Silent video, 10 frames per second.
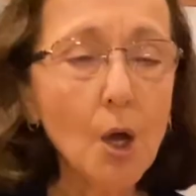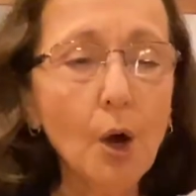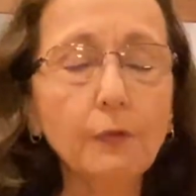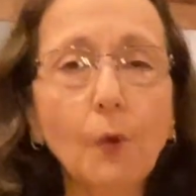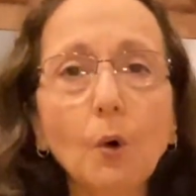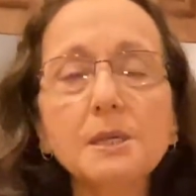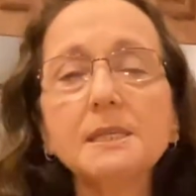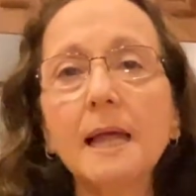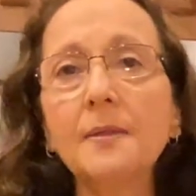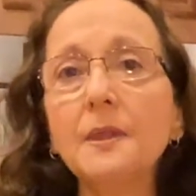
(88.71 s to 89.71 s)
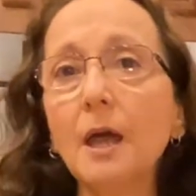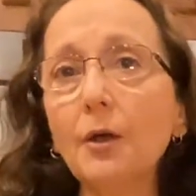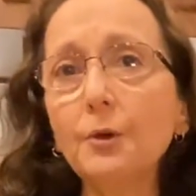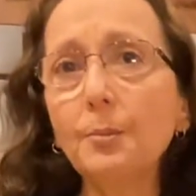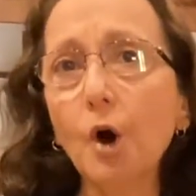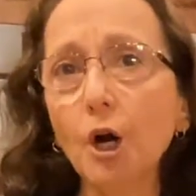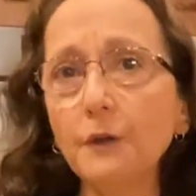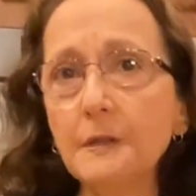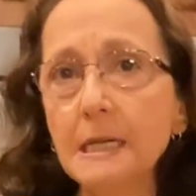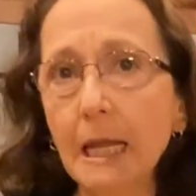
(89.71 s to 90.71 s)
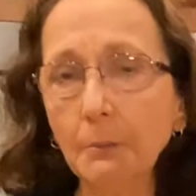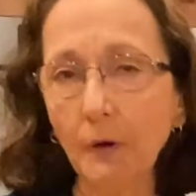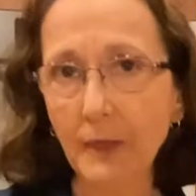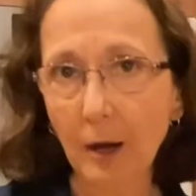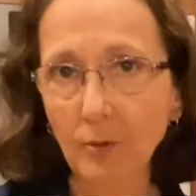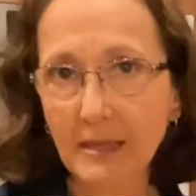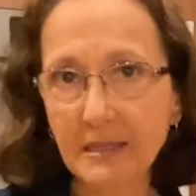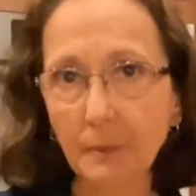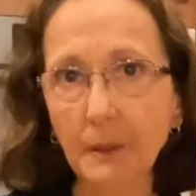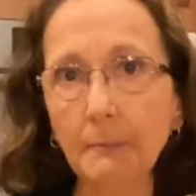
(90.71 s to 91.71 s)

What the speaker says: Of course, then the other part of the name of that recipe,